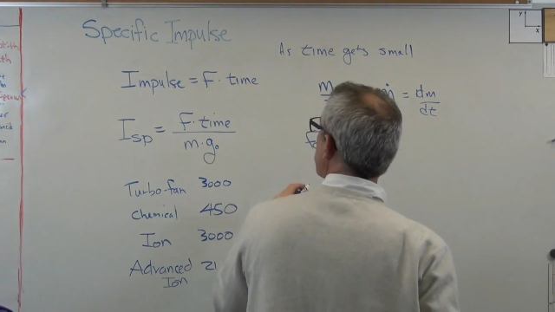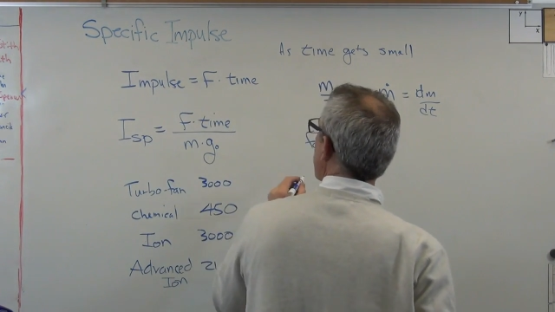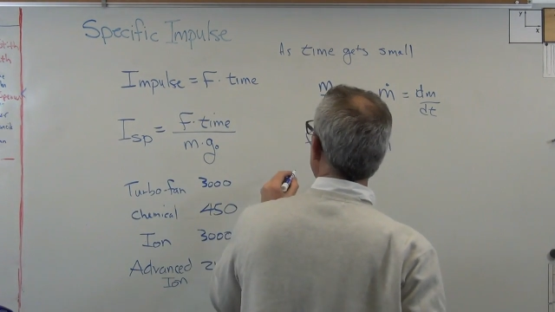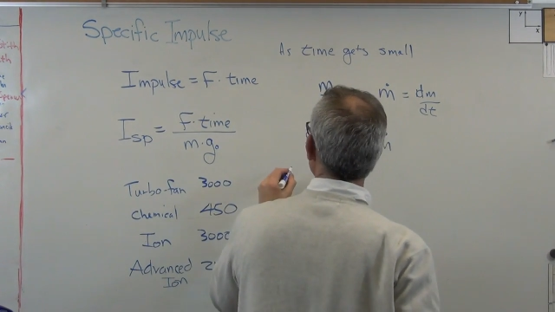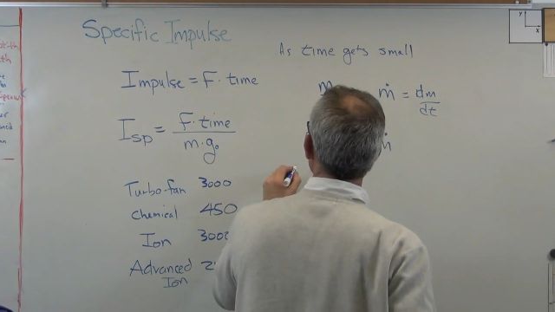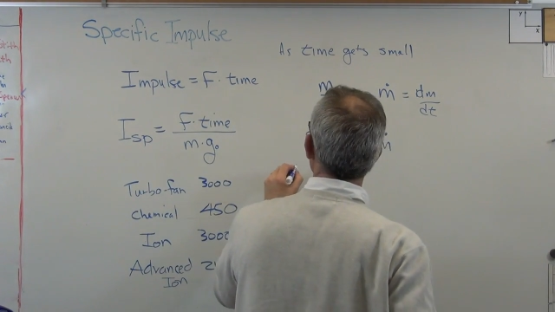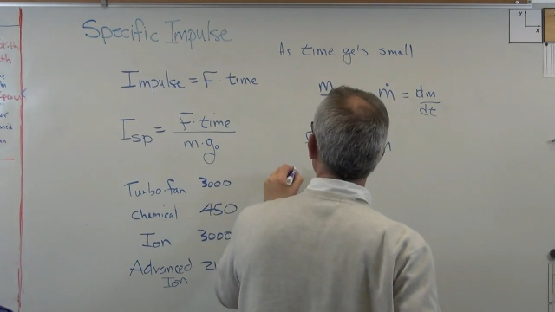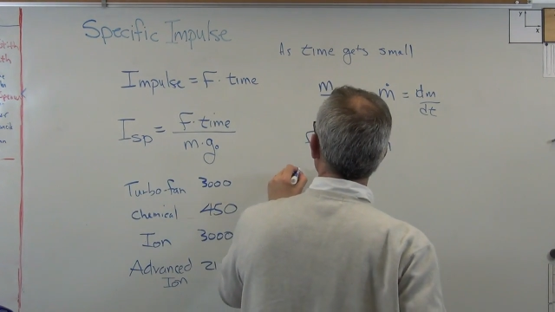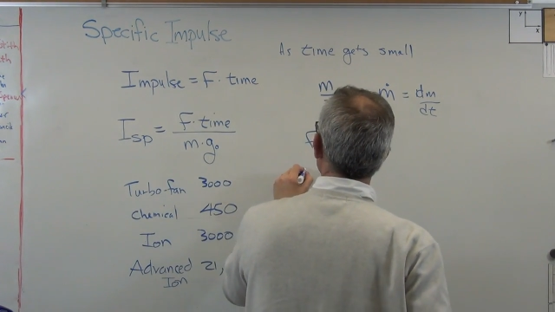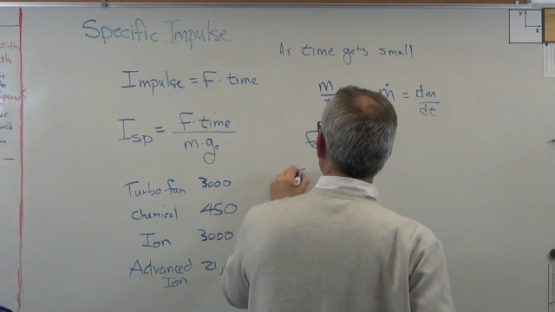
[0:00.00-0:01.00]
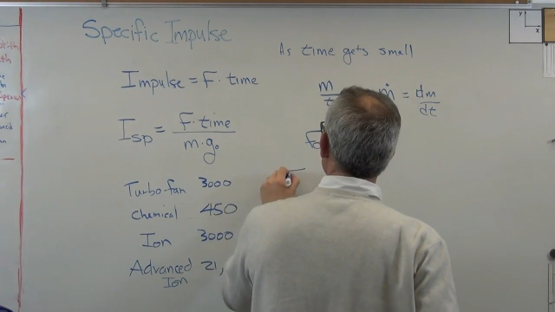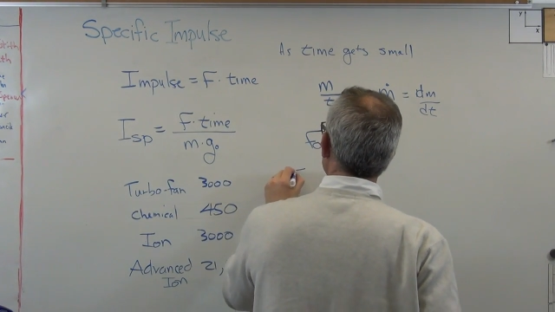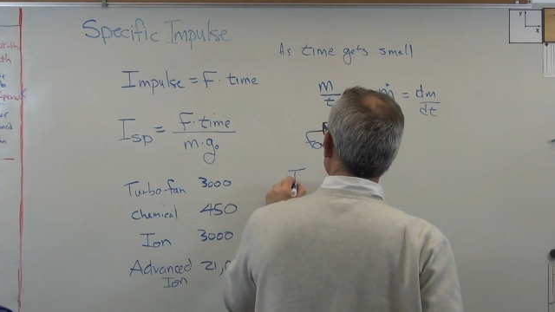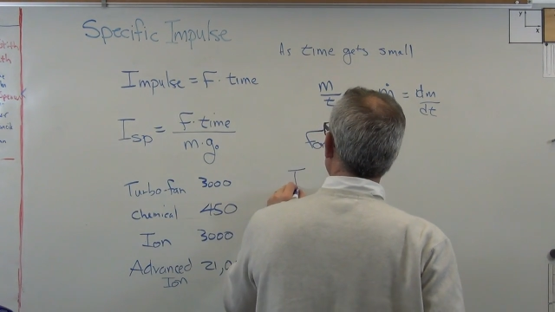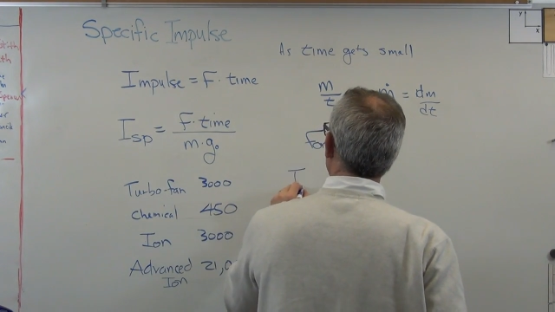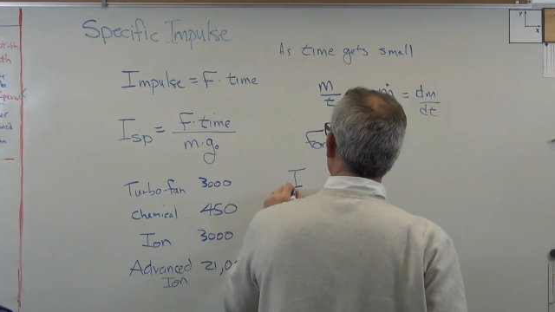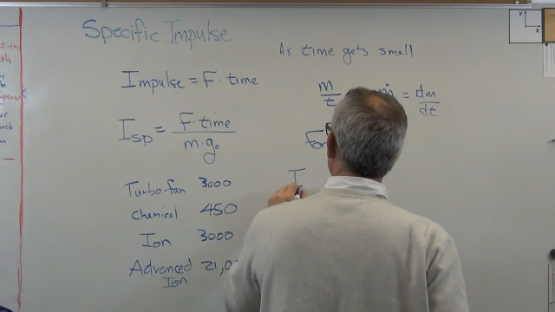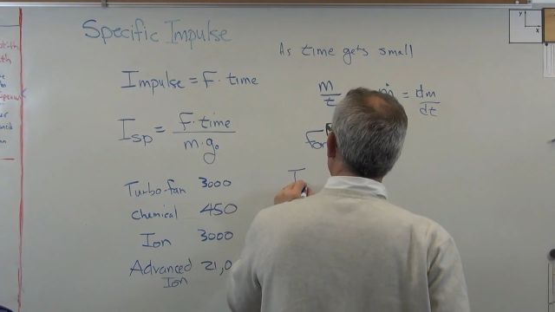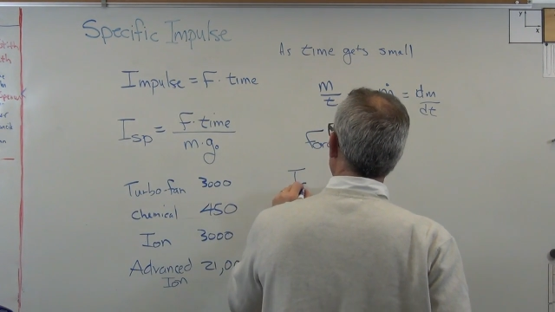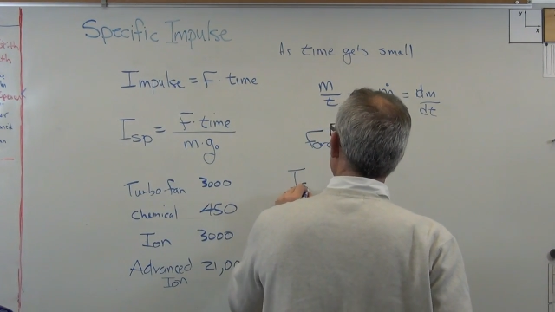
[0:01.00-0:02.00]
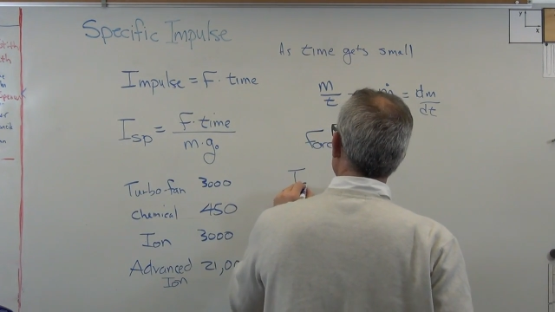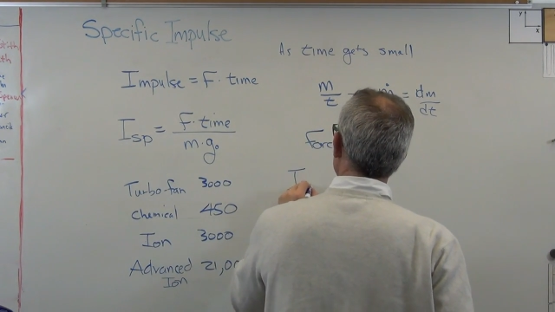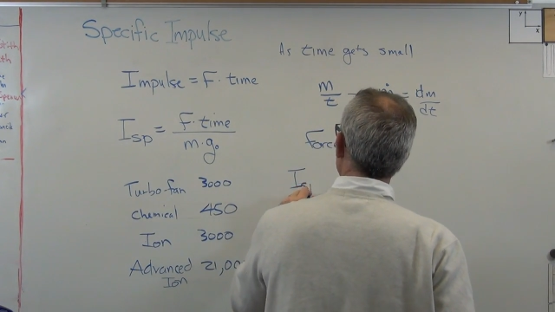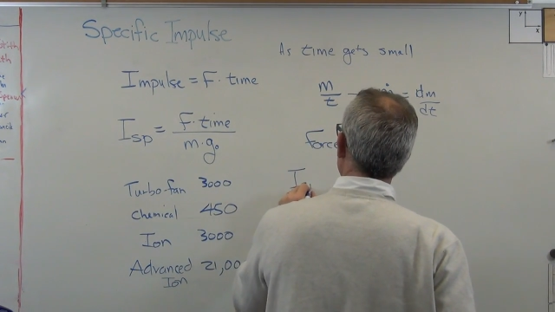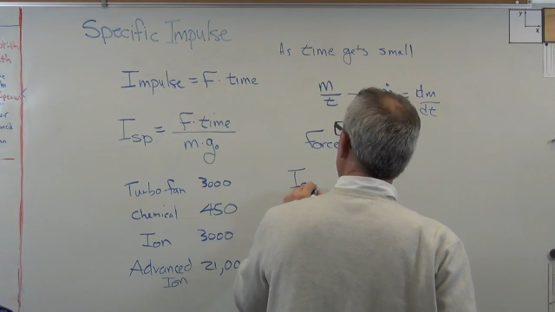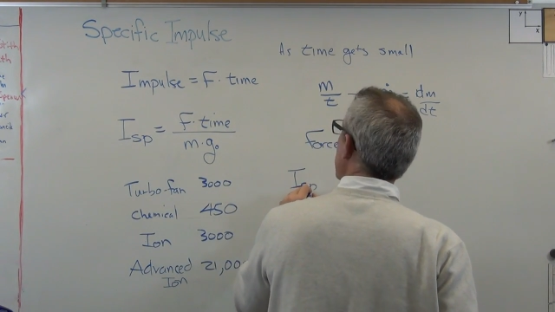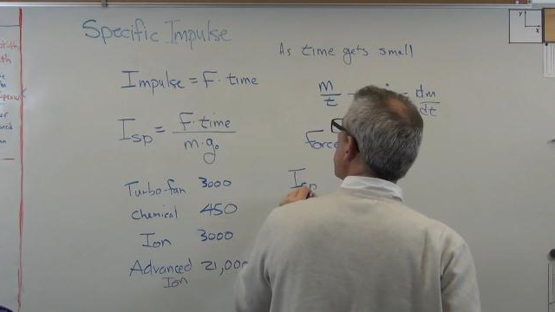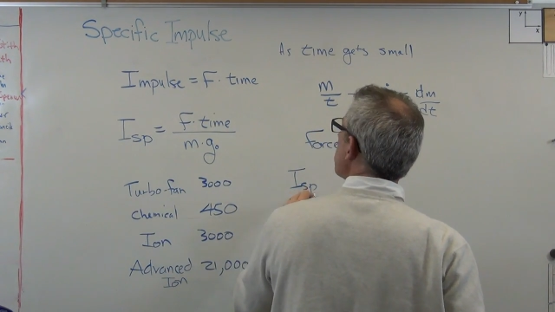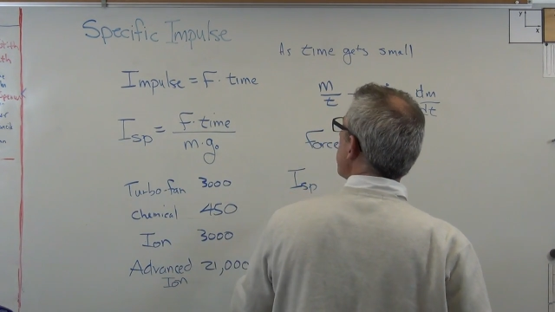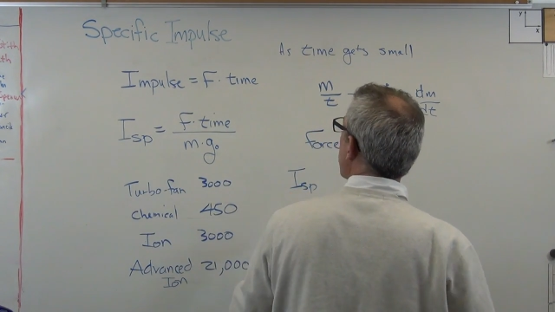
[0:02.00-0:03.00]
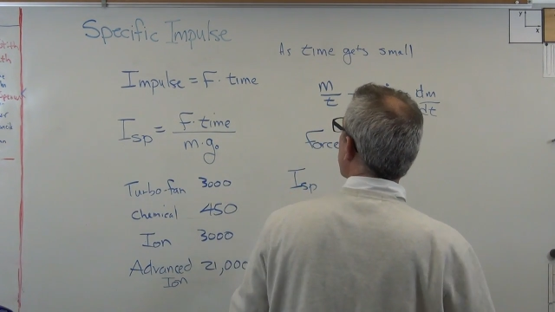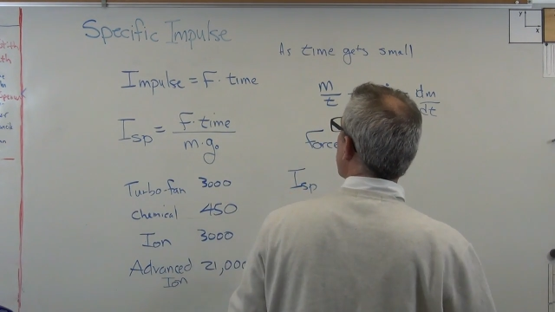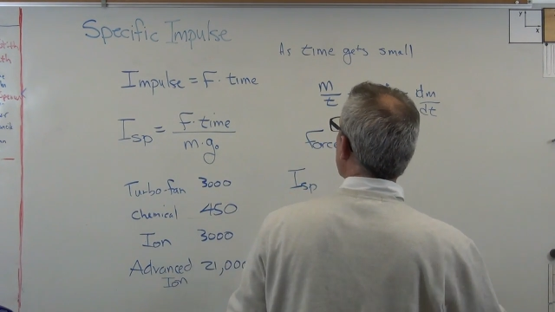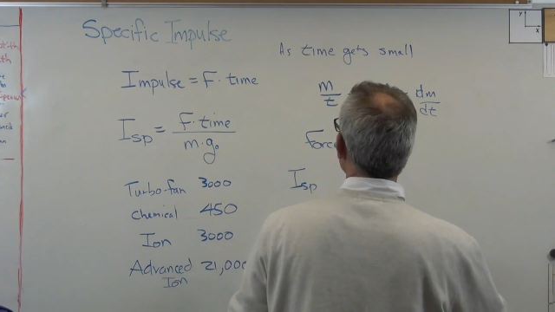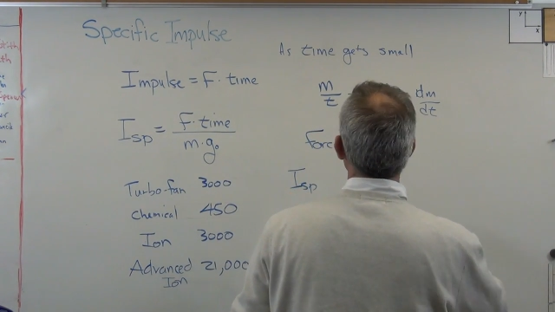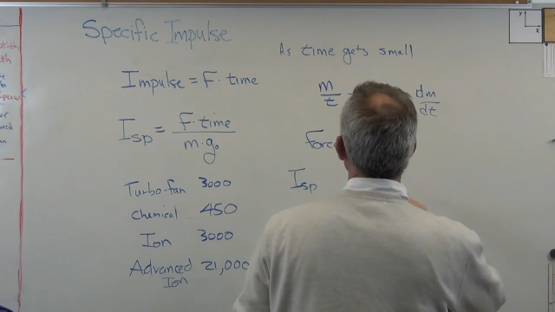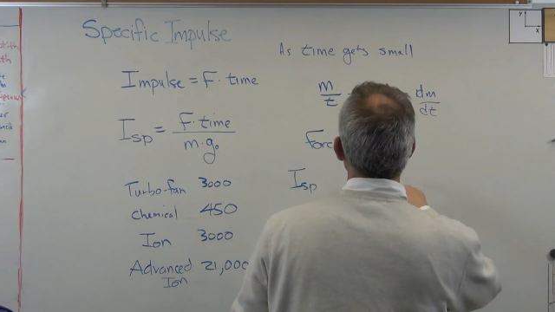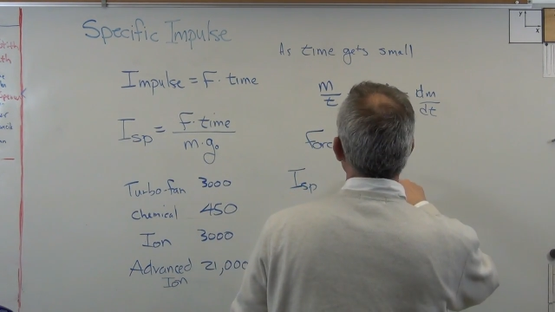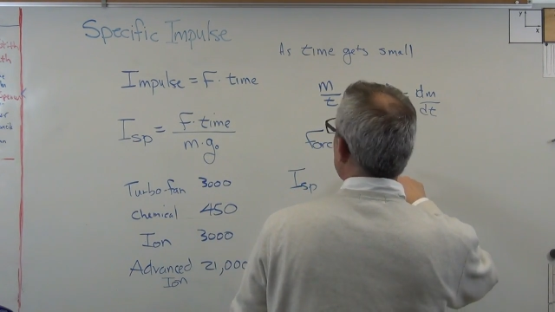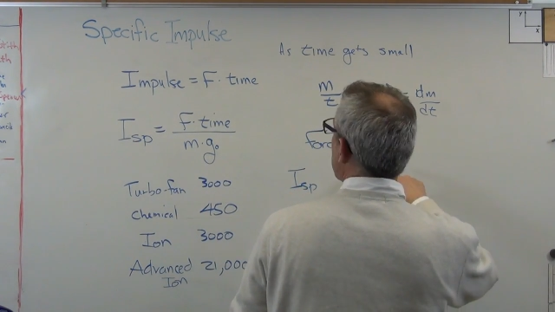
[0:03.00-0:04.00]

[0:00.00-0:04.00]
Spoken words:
Nobody's mouth can be seen.